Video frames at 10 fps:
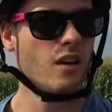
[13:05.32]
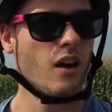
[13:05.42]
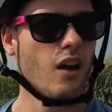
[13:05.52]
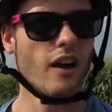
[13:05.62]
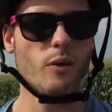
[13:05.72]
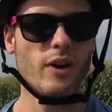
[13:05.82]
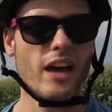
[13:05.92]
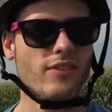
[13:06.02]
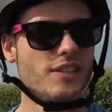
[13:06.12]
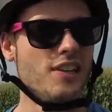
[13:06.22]
All right, we
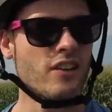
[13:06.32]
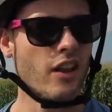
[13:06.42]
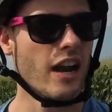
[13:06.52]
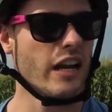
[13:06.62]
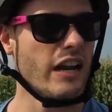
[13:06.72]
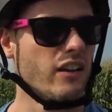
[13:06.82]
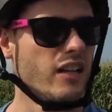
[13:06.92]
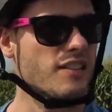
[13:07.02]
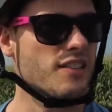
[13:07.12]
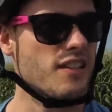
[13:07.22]
have a decline here.
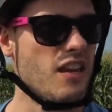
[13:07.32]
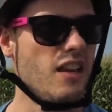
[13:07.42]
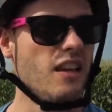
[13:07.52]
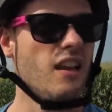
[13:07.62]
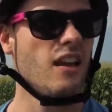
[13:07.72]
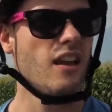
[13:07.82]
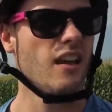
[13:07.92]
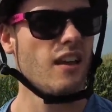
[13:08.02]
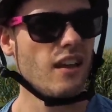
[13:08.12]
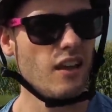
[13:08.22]
Let's see
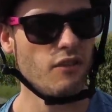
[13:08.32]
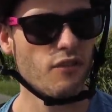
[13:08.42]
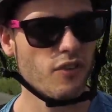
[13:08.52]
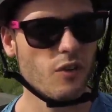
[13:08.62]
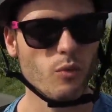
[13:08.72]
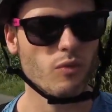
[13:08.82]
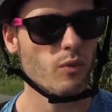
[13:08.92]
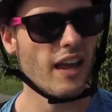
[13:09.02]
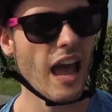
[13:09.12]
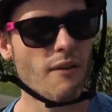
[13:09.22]
if we
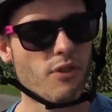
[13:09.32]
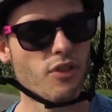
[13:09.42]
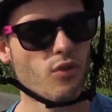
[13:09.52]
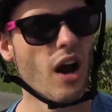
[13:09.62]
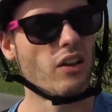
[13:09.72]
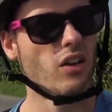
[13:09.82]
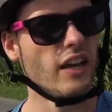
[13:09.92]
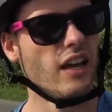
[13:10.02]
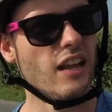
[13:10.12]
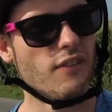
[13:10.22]
have the throttle
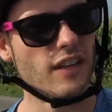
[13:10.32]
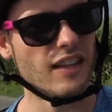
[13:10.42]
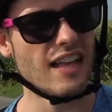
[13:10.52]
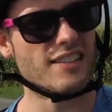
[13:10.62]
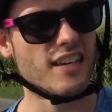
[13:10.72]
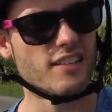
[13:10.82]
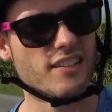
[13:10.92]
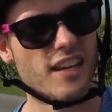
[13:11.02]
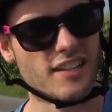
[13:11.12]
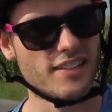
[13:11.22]
in, if it lets us
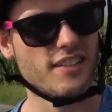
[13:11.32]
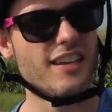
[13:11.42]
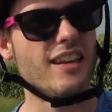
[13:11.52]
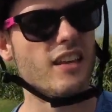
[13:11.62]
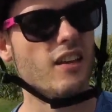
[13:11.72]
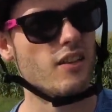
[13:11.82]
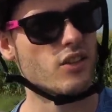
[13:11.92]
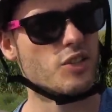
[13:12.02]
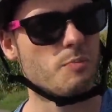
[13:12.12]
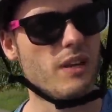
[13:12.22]
exceed the
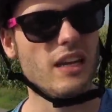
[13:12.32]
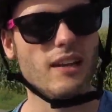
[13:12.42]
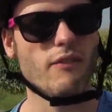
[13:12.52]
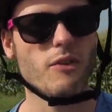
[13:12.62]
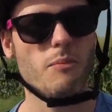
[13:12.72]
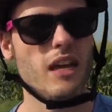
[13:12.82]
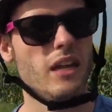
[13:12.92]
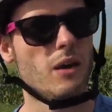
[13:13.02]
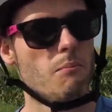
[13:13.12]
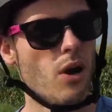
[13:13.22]
speed of the
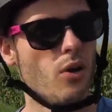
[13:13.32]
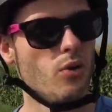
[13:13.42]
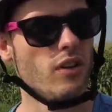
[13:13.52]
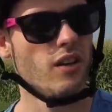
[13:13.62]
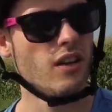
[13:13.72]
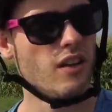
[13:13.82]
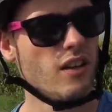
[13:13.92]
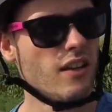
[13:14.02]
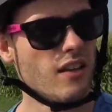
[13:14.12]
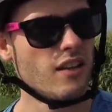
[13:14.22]
medium mode.
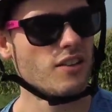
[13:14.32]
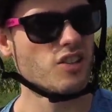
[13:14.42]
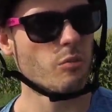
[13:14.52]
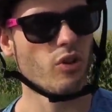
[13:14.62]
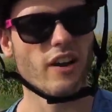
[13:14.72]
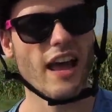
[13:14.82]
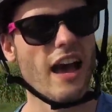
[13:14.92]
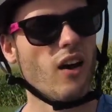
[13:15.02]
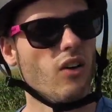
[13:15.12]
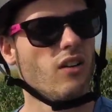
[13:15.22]
Similar to
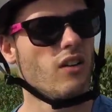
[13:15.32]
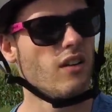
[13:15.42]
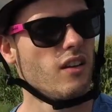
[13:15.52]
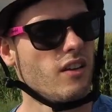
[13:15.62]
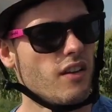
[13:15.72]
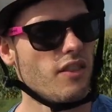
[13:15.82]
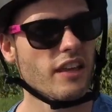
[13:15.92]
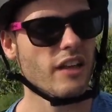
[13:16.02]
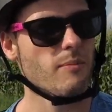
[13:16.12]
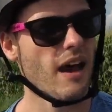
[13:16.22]
how,
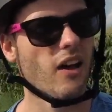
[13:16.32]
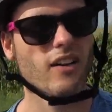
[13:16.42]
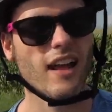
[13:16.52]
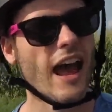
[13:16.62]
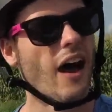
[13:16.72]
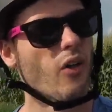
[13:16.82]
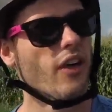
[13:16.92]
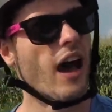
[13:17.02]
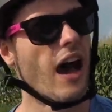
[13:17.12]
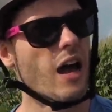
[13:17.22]
thinking about how the
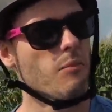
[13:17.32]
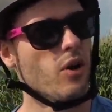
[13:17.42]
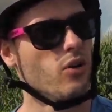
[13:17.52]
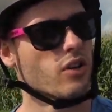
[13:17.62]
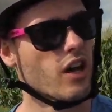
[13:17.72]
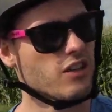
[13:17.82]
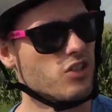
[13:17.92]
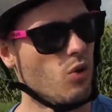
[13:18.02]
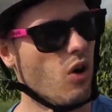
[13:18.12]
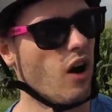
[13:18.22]
high mode cuts
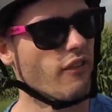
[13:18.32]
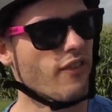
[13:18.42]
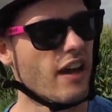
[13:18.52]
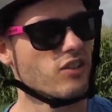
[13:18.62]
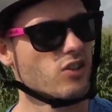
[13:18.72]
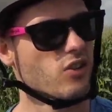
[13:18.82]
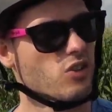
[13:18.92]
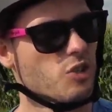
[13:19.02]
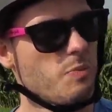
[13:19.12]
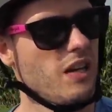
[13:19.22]
you off at a certain
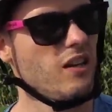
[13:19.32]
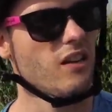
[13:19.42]
speed.